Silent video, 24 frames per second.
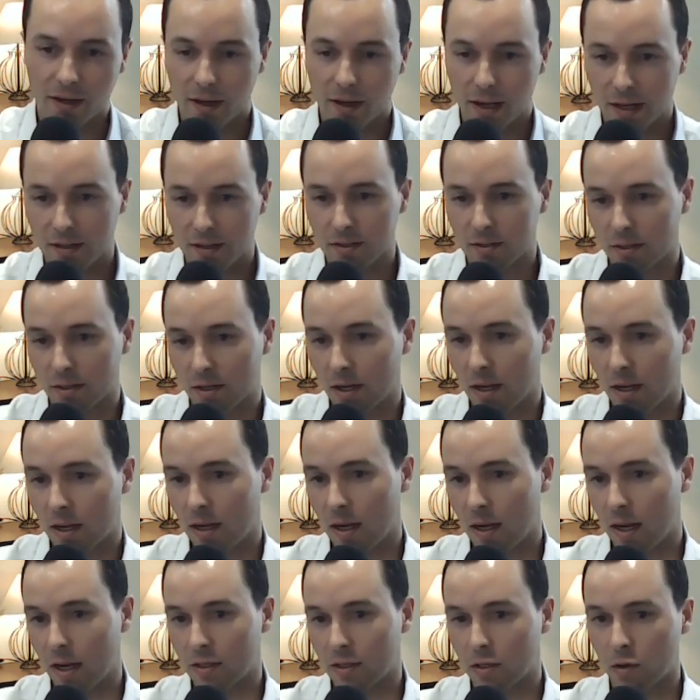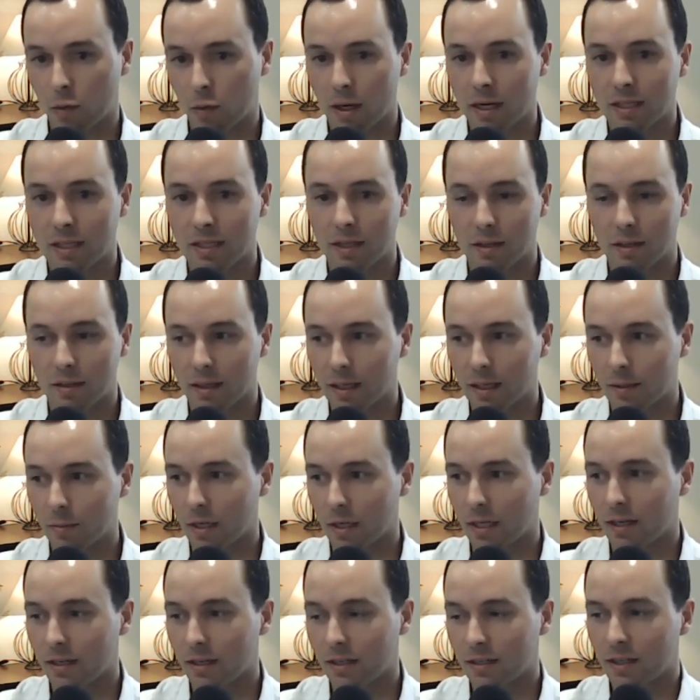It's crazy to think,
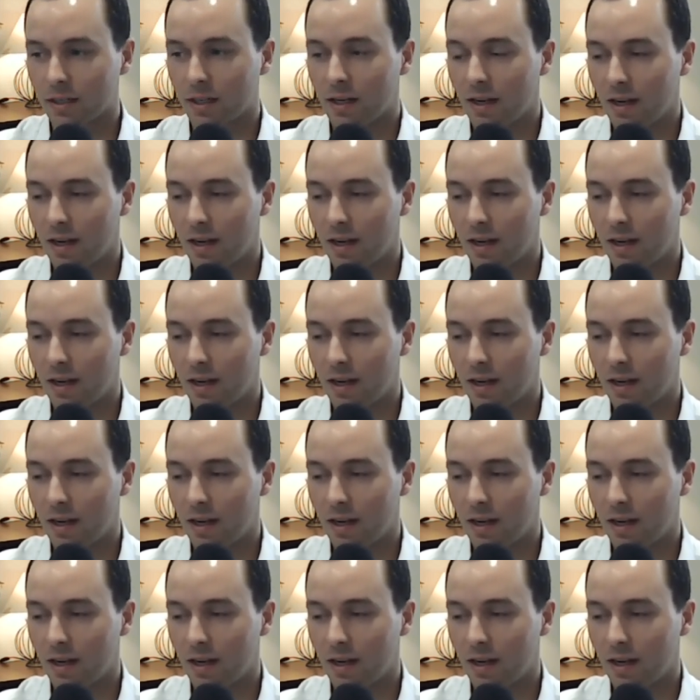because